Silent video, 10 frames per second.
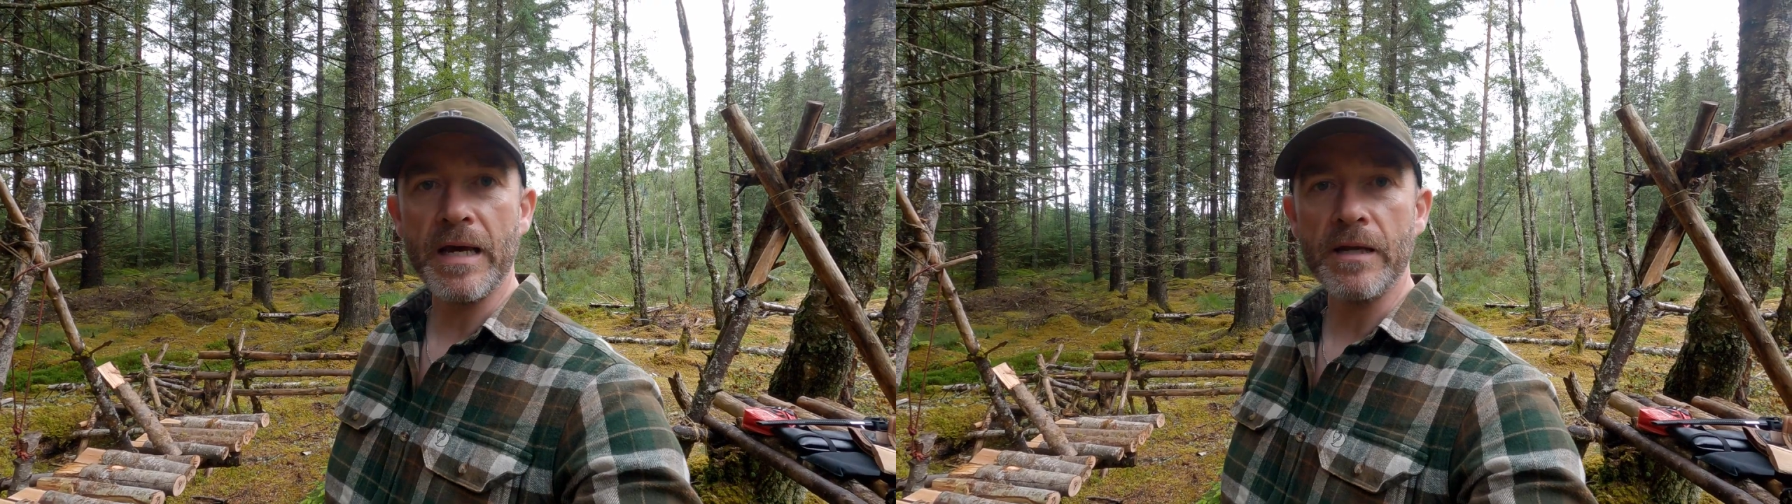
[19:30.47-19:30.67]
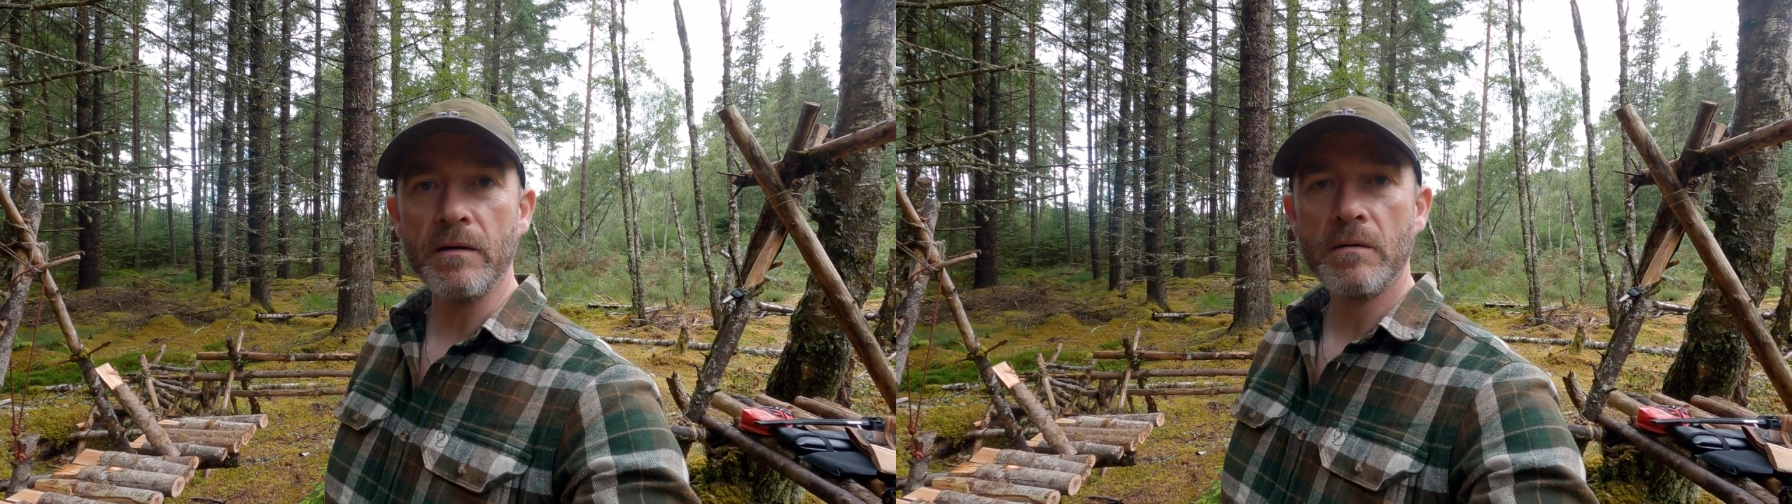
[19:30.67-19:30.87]

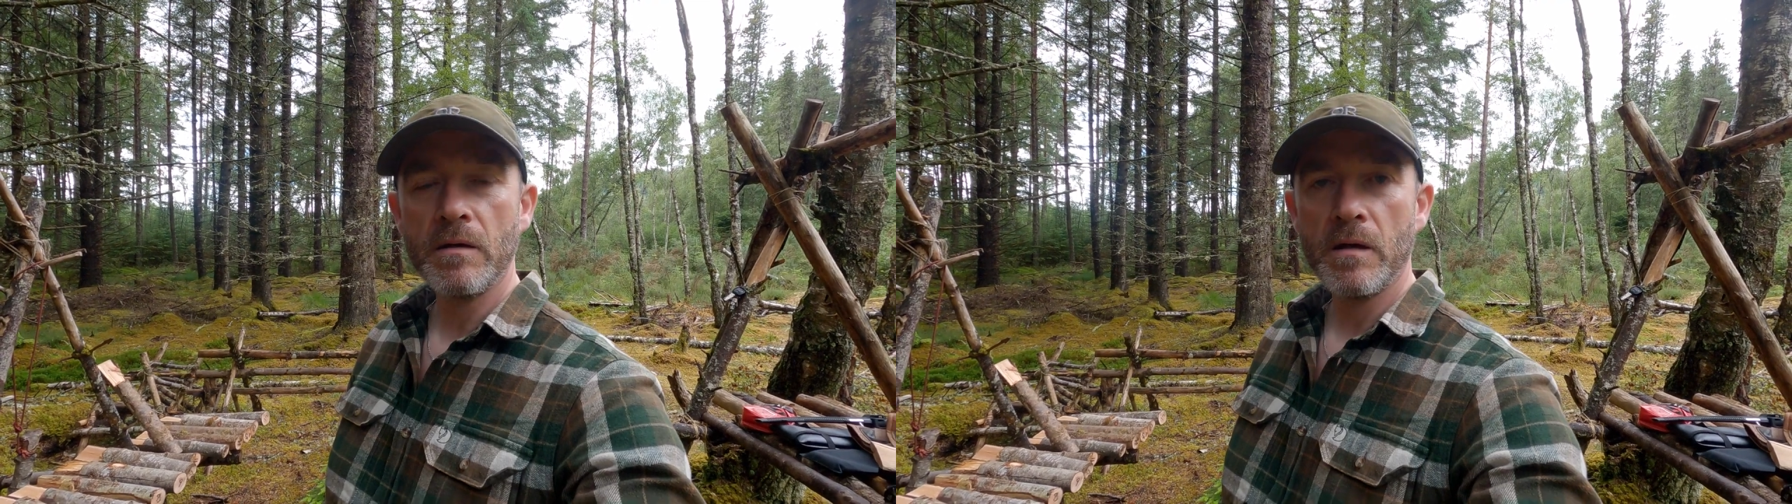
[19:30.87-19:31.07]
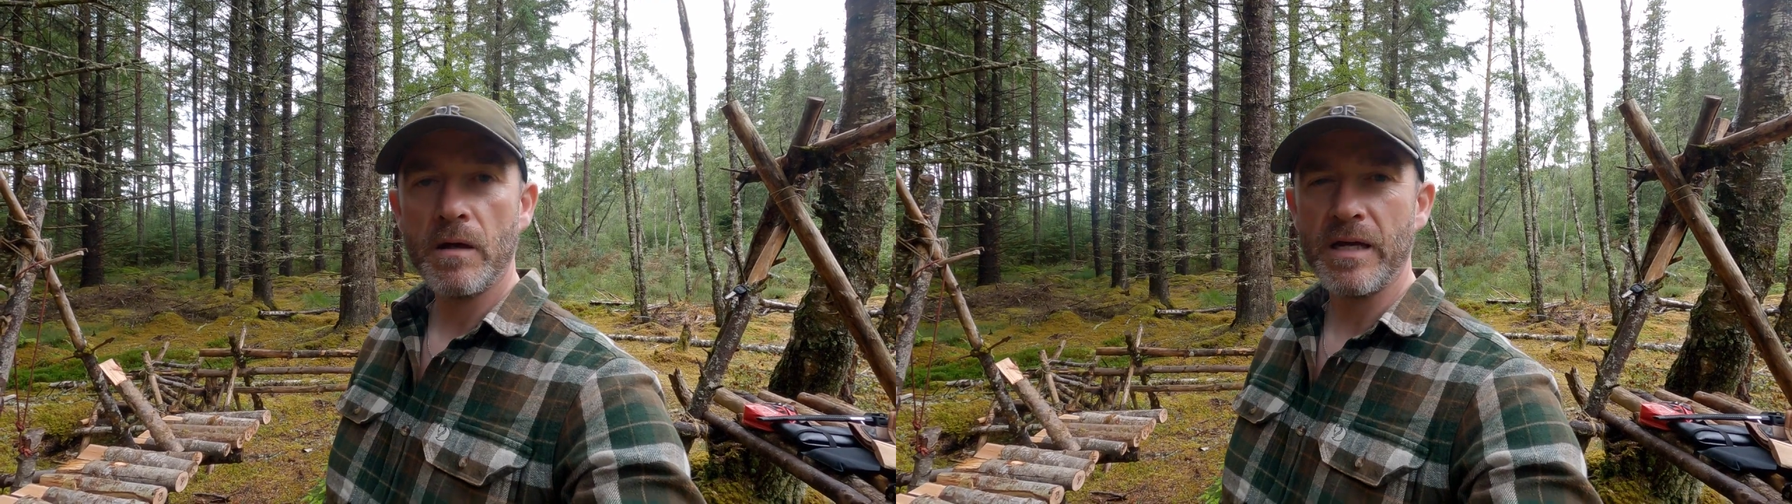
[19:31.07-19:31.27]
in.
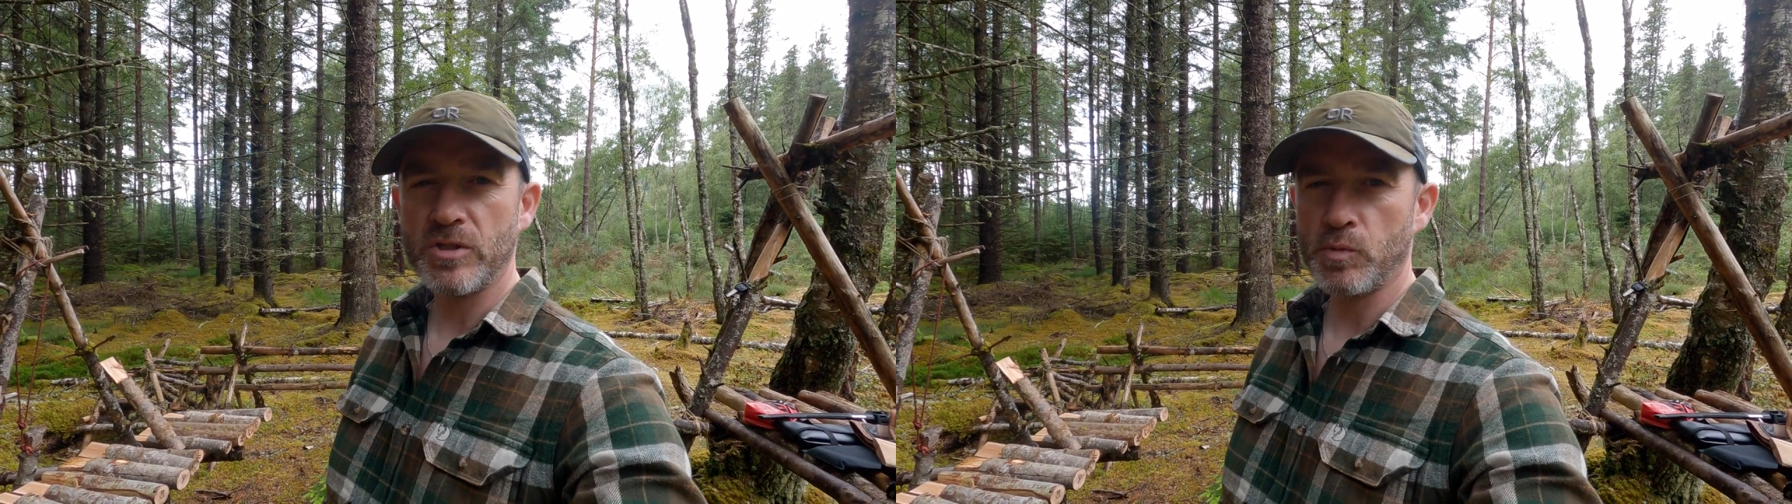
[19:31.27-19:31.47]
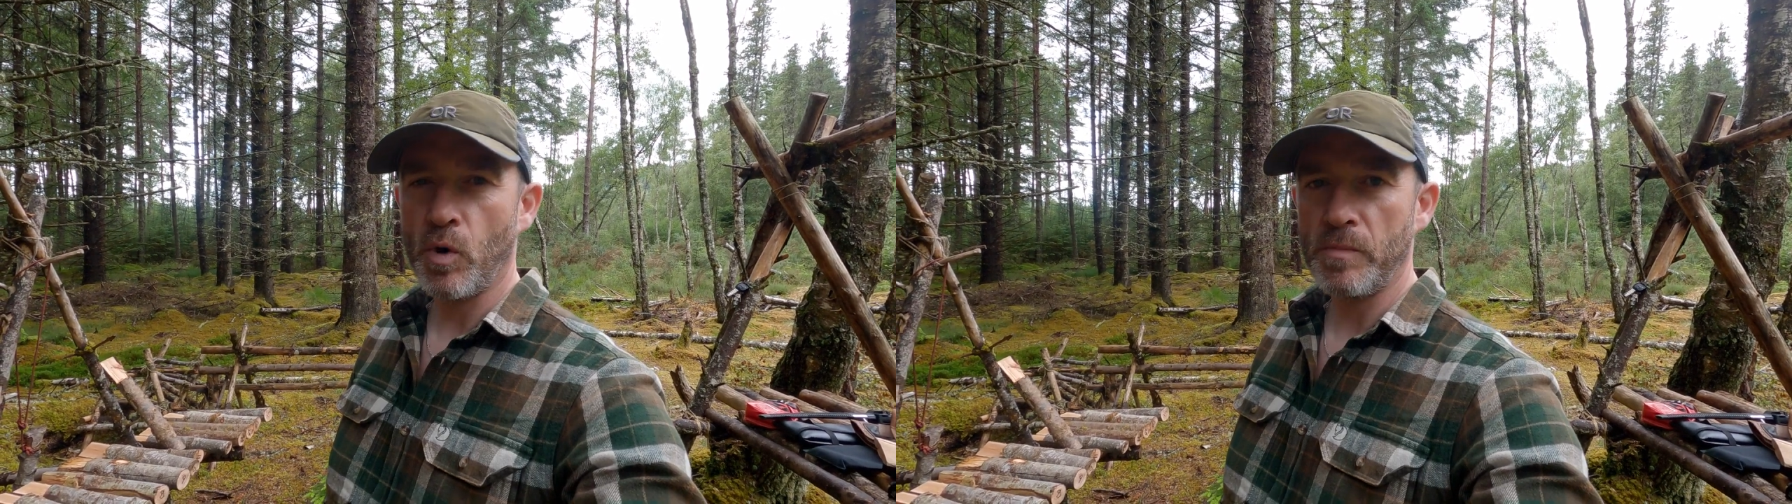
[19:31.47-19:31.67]

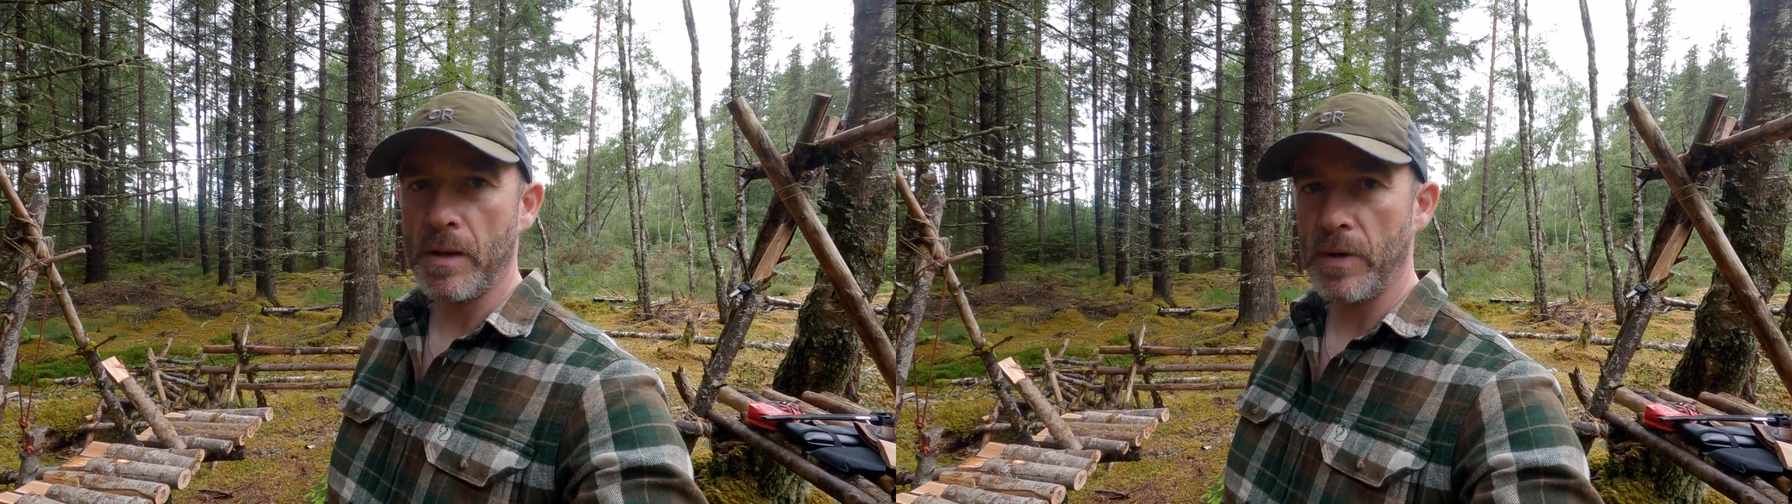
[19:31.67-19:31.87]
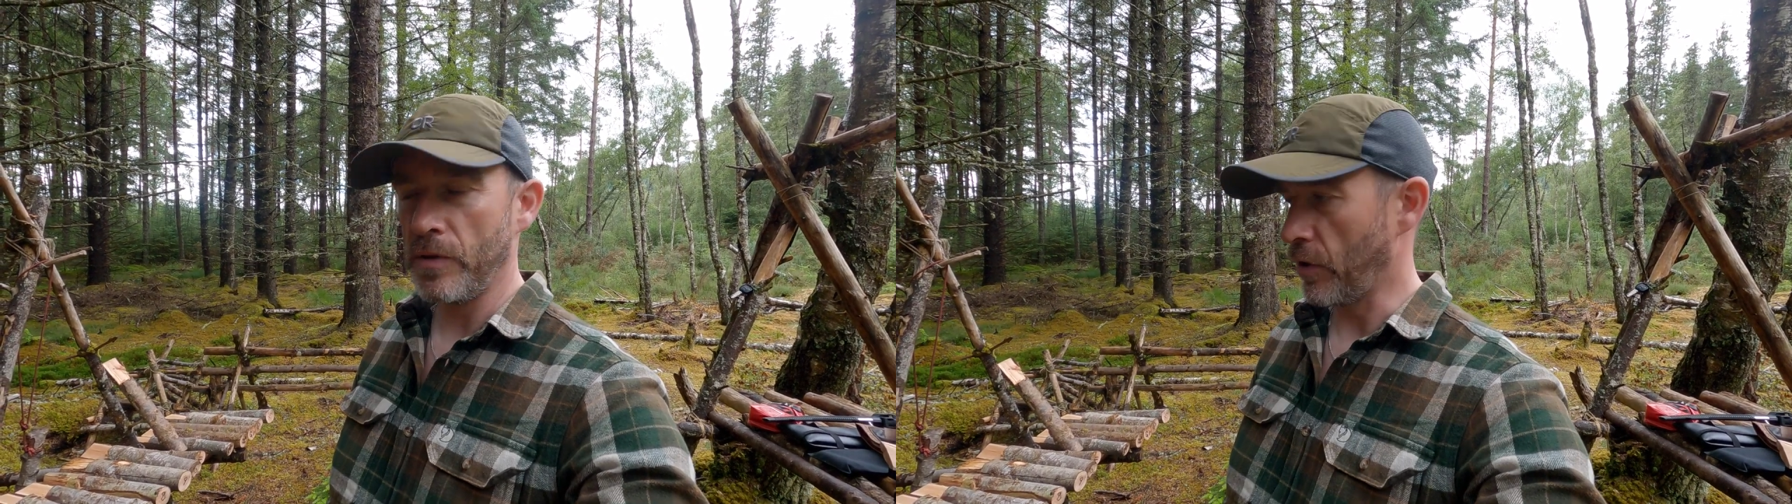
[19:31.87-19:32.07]
Just want to be a bit